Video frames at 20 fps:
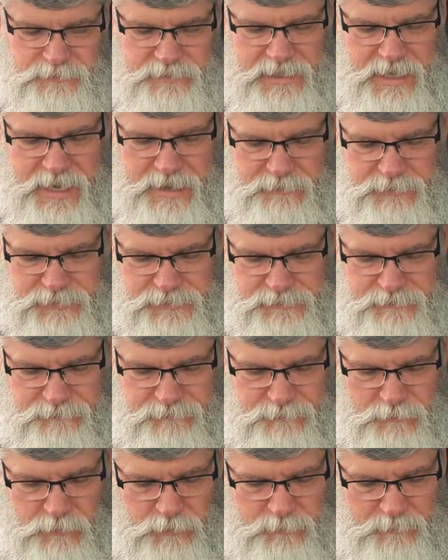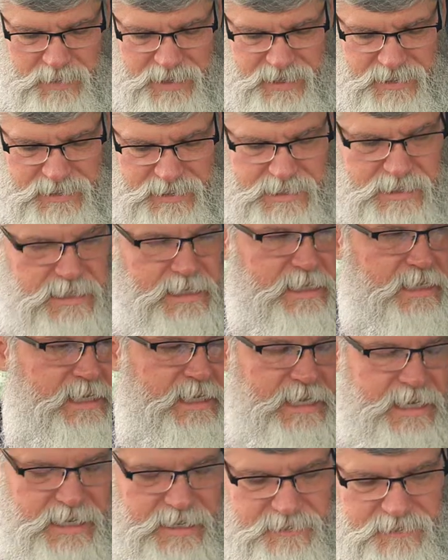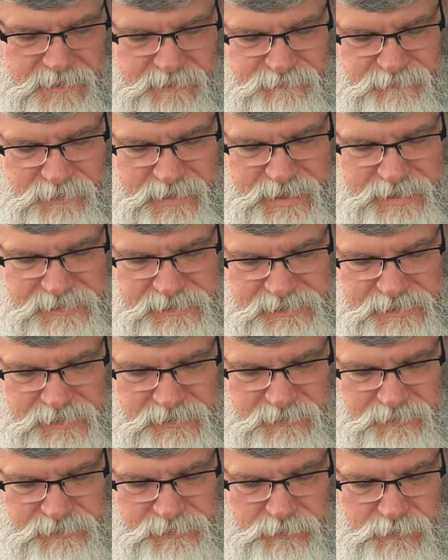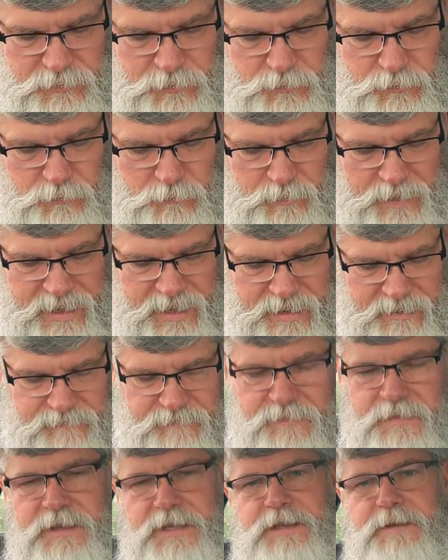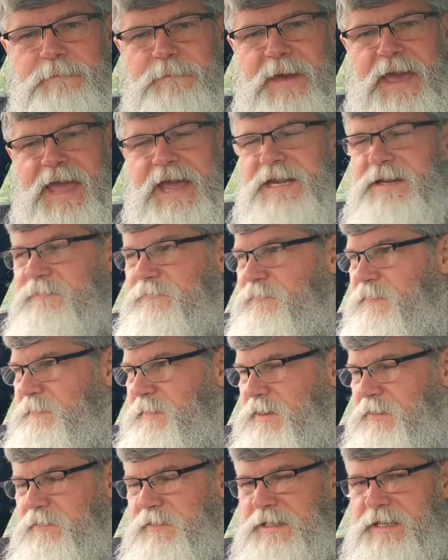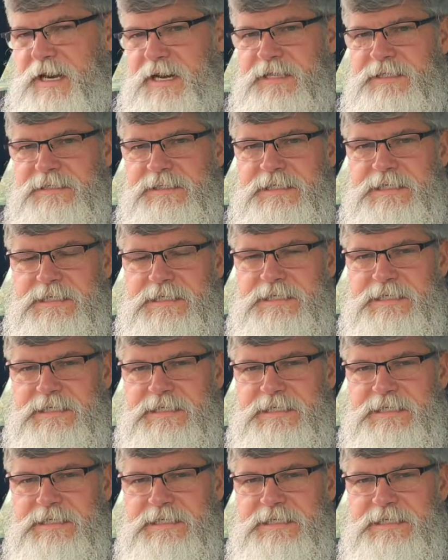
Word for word: are an Irish folk band, and the Flock of Seagulls are a new wave band from the early 90s.